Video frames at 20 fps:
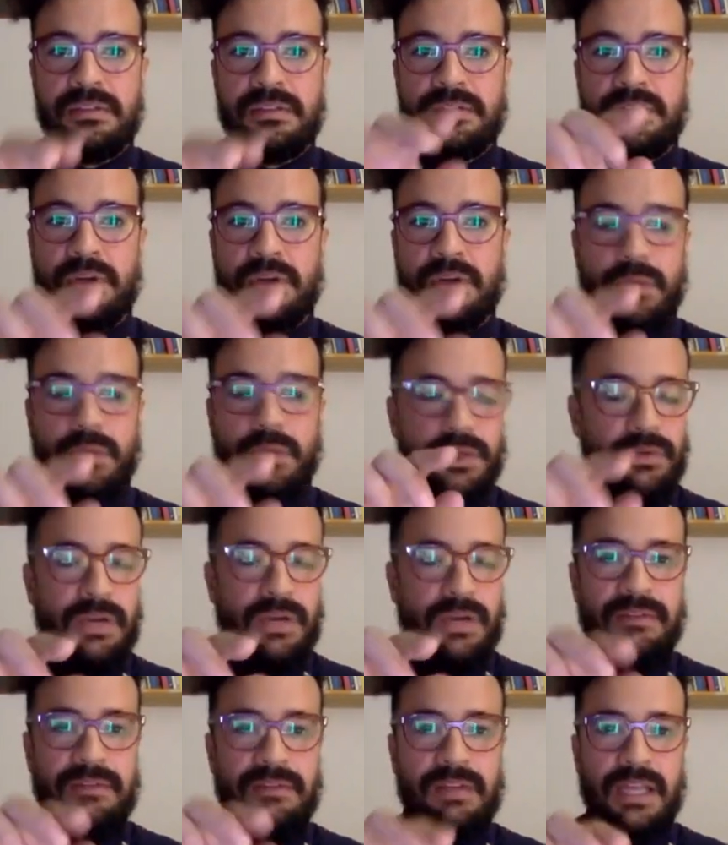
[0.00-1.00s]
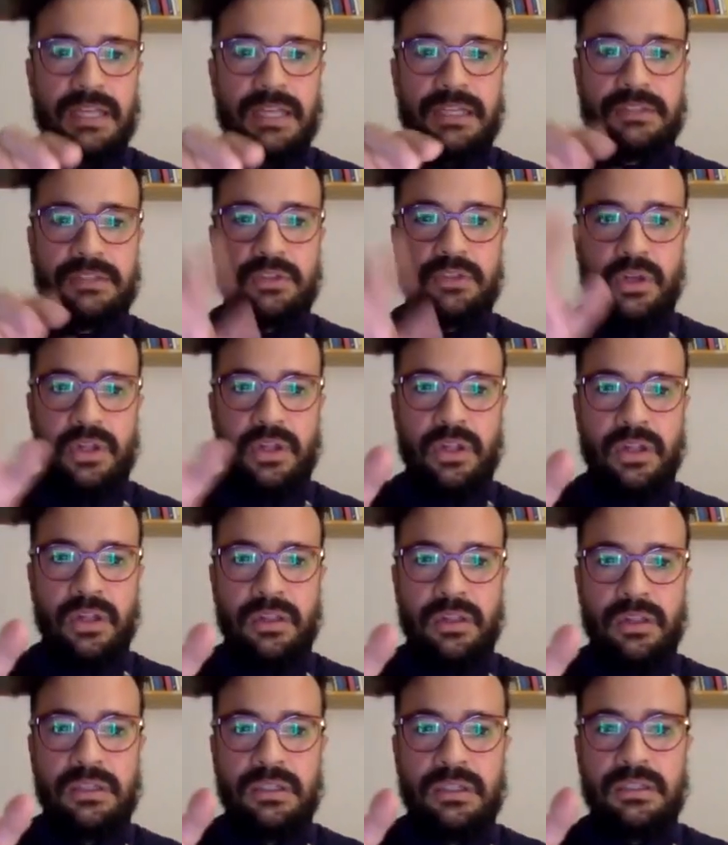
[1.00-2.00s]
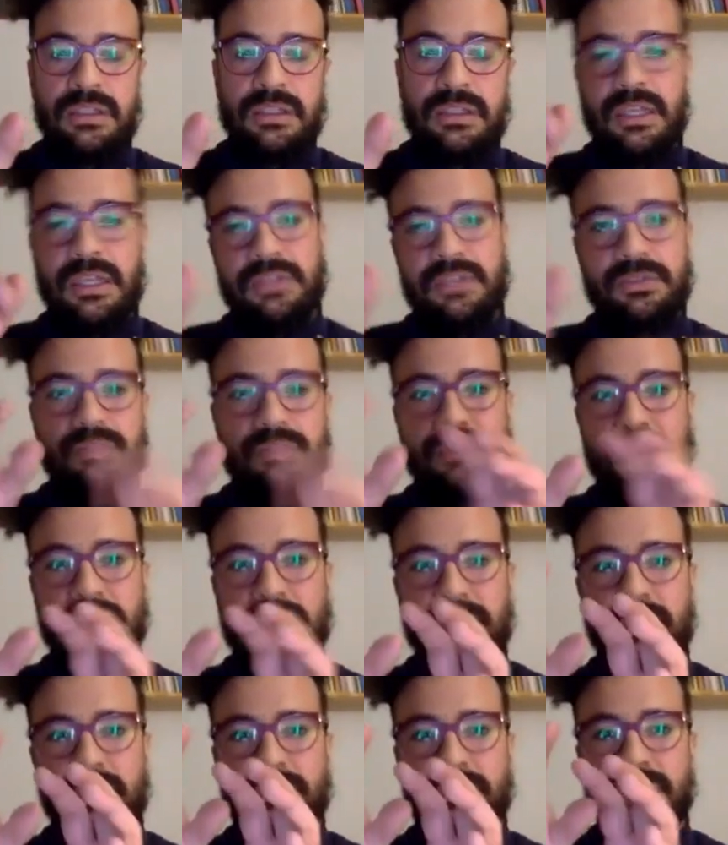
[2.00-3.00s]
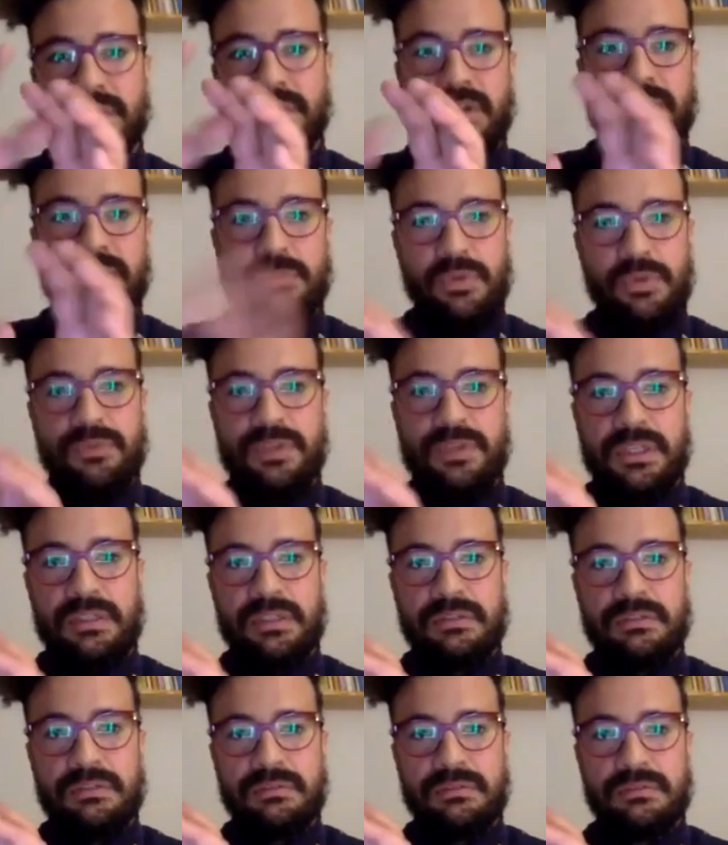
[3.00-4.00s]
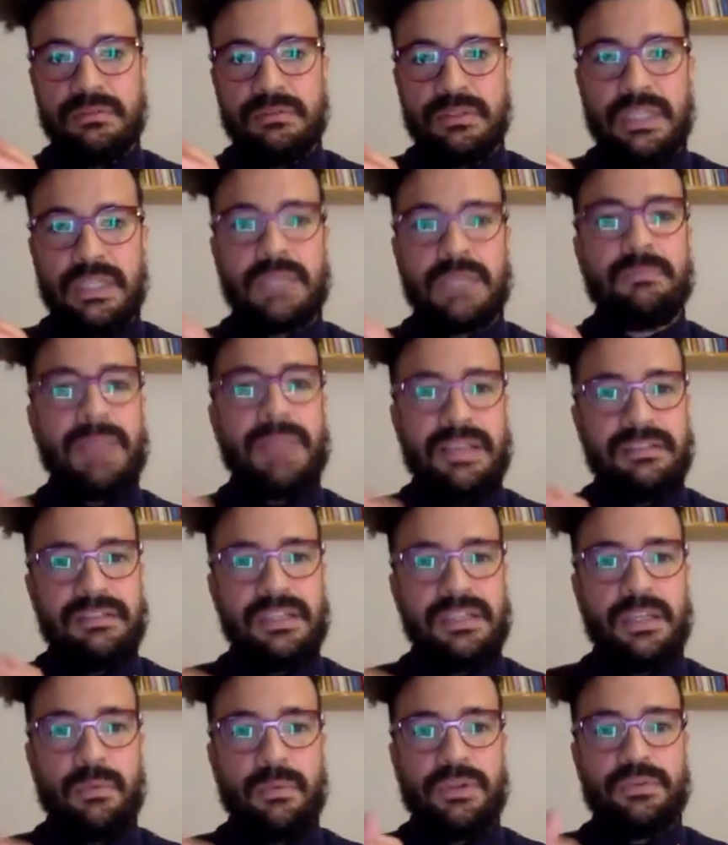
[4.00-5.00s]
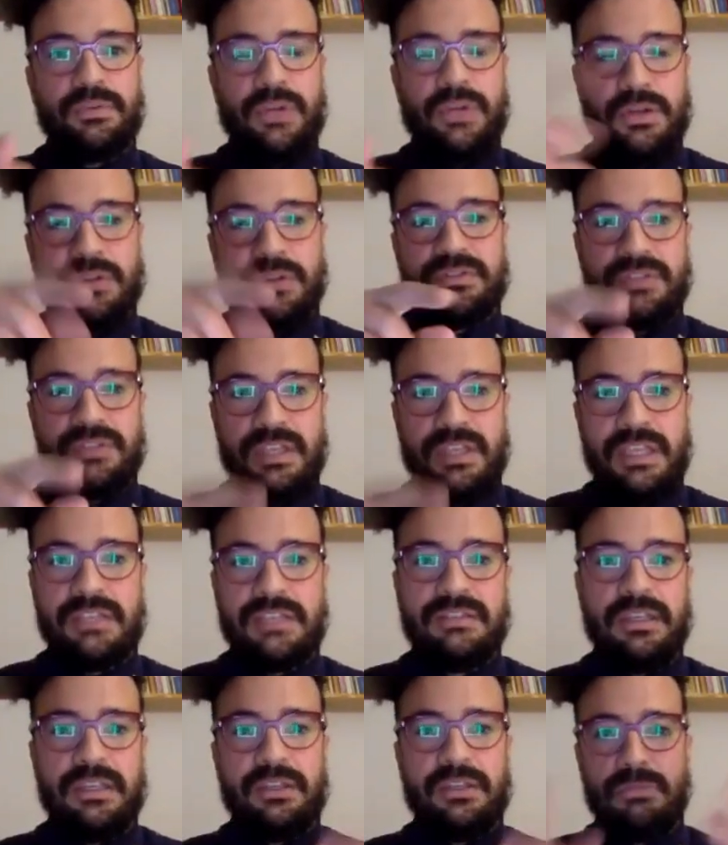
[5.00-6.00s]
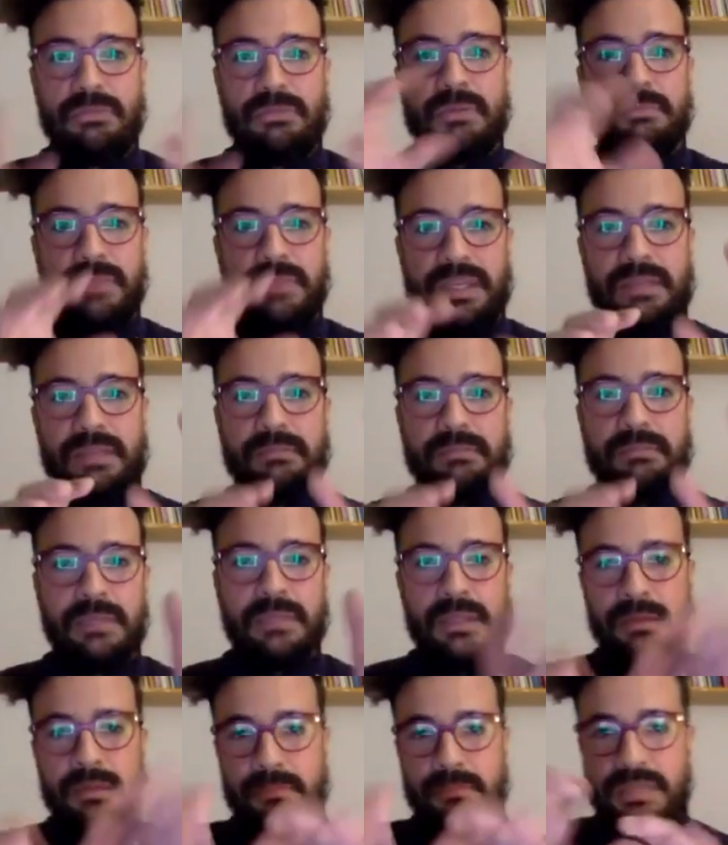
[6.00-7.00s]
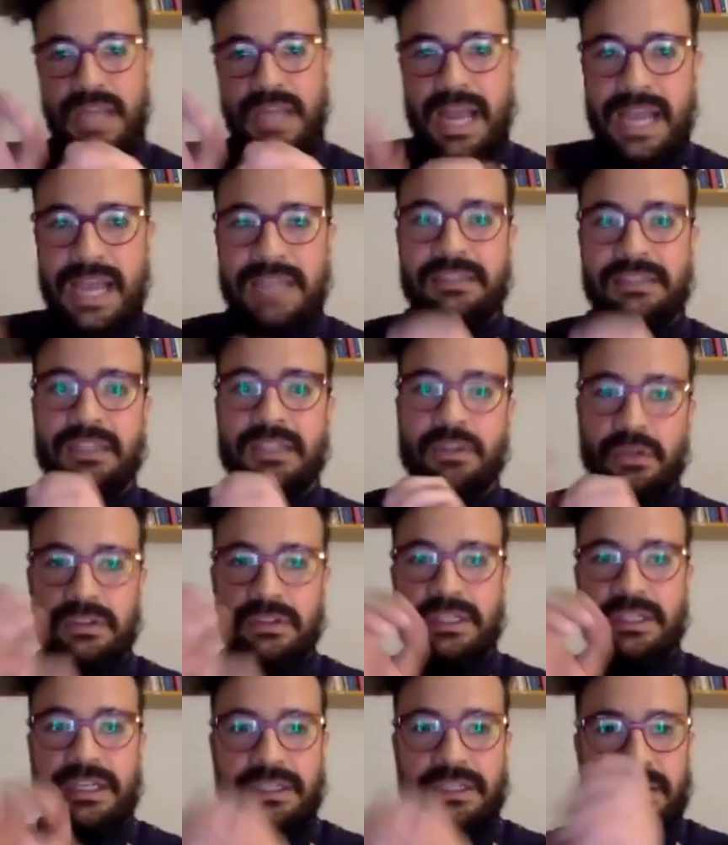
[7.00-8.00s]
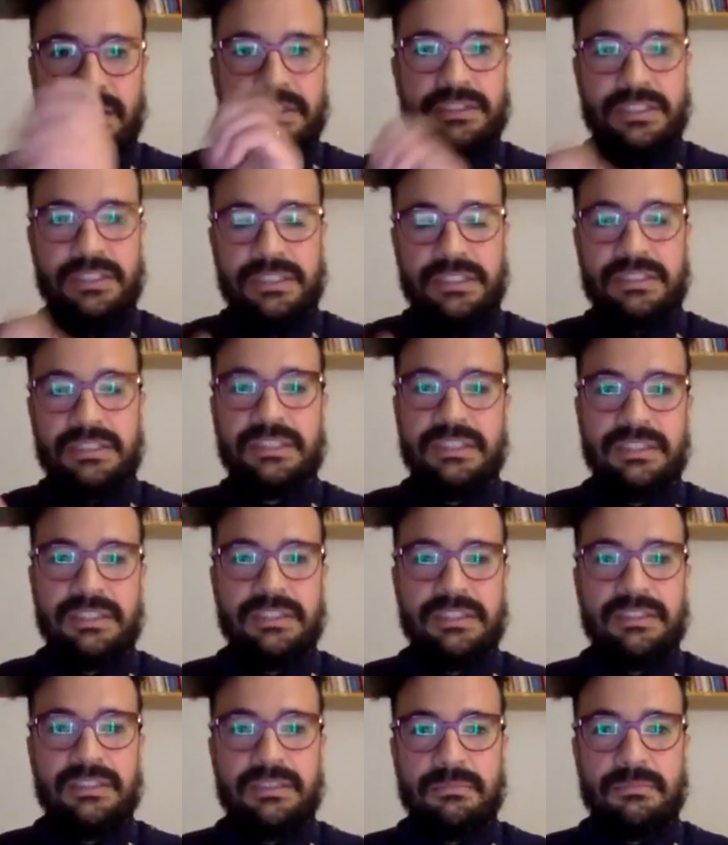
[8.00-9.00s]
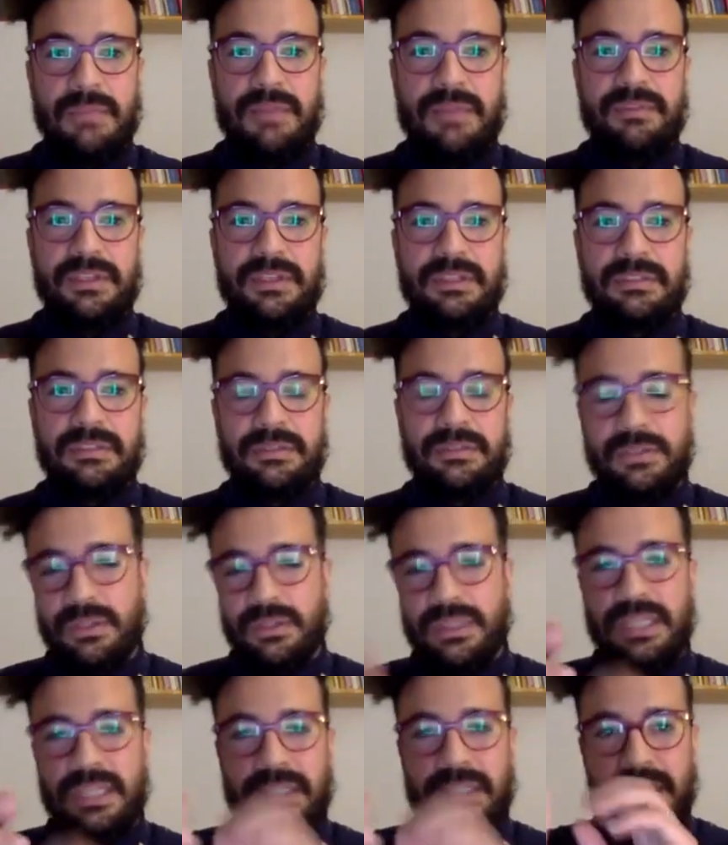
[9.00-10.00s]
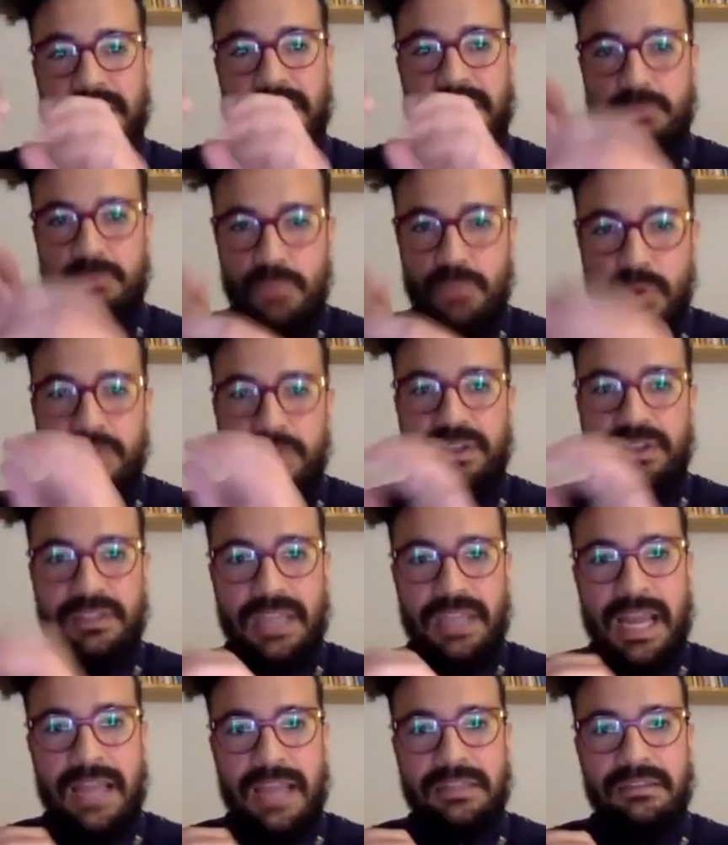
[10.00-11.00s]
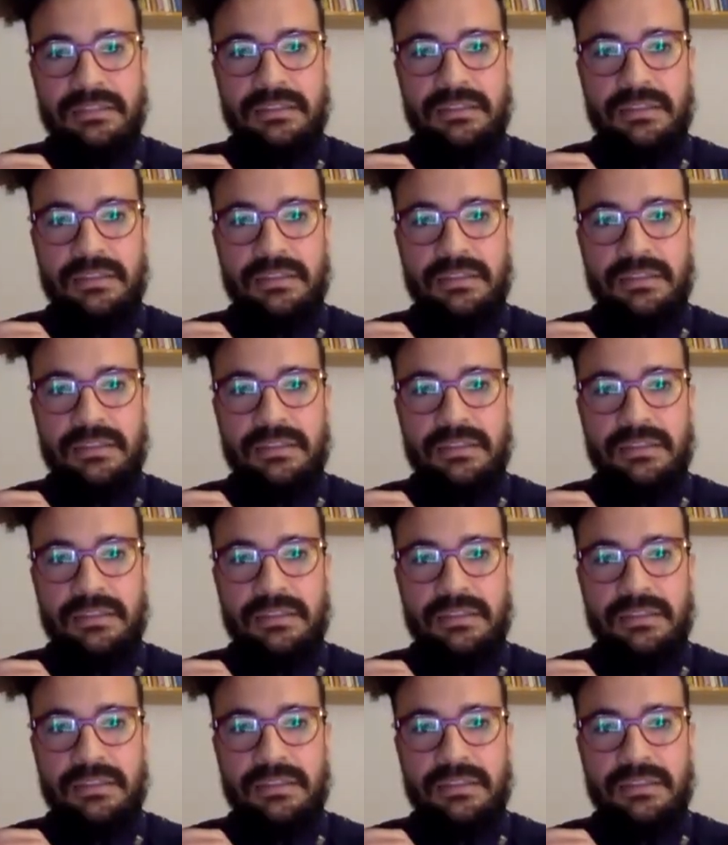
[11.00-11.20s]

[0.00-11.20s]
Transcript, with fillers: So when you have like a doll and you see, you know, the doll moving, like basically what you are not seeing is the human being behind and all the energy, maybe, you know, like moving that.